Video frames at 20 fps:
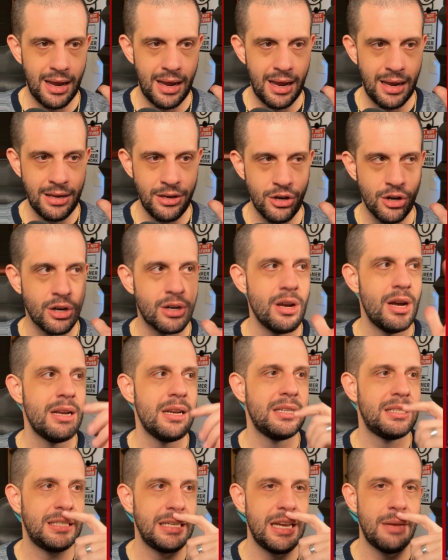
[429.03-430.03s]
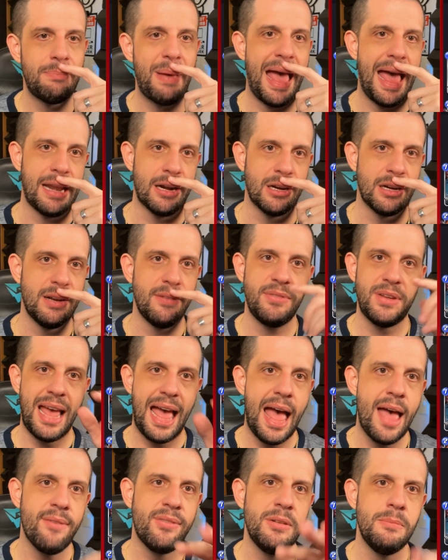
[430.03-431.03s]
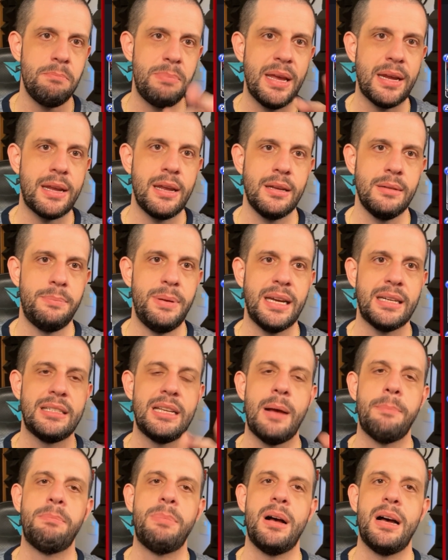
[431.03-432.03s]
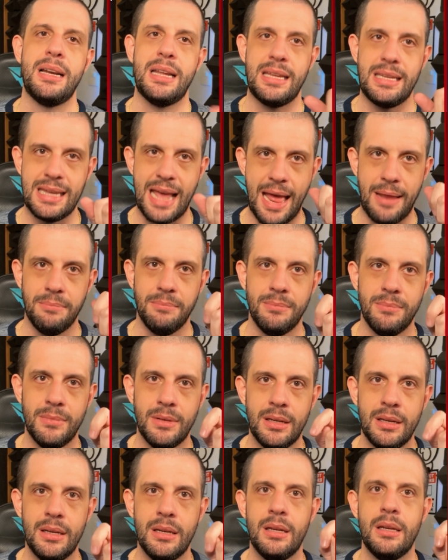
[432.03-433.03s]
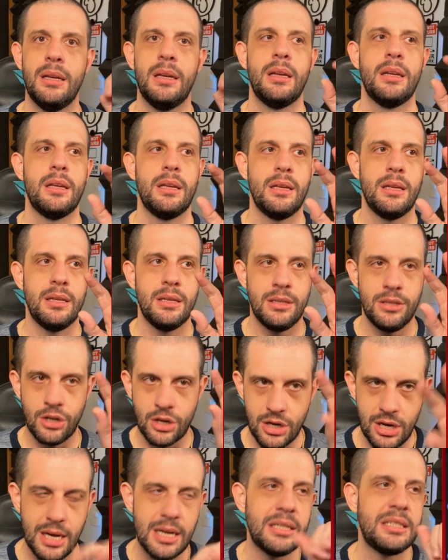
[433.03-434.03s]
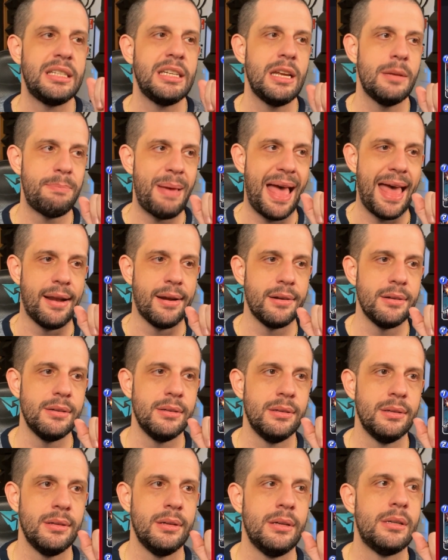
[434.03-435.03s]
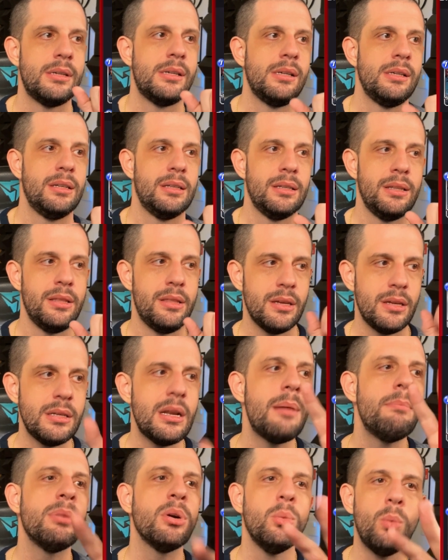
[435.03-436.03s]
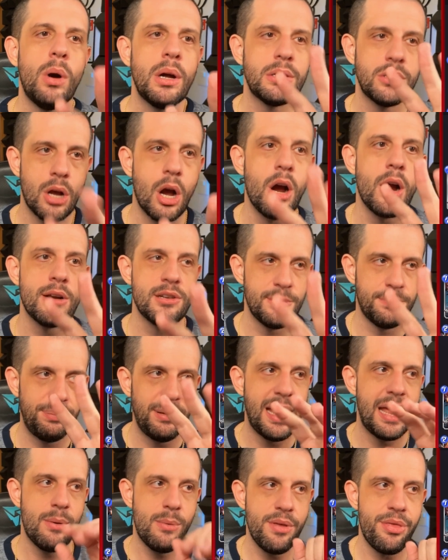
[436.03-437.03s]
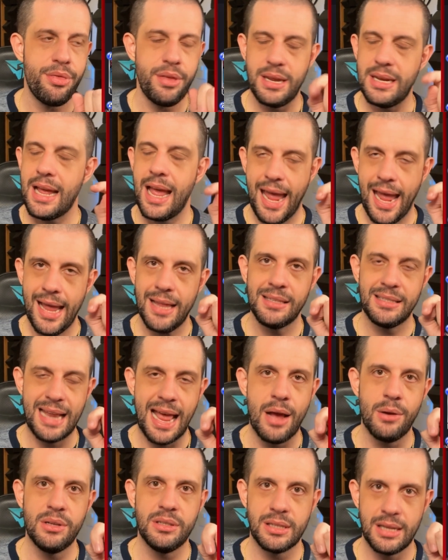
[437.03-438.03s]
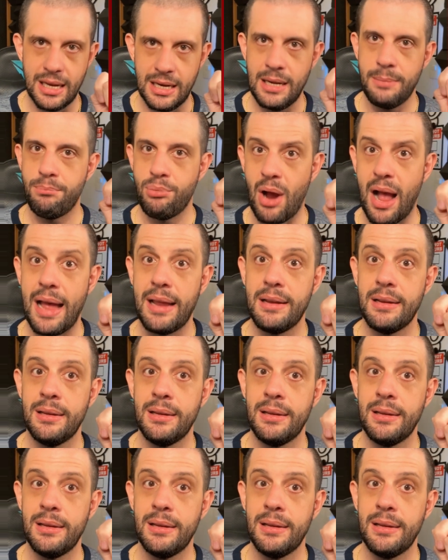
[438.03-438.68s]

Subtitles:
You're going to see a pattern. If you haven't picked up on it yet, you're going to see a pattern. The number 1 card to play with Thena, hands down, is Kitty Pryde.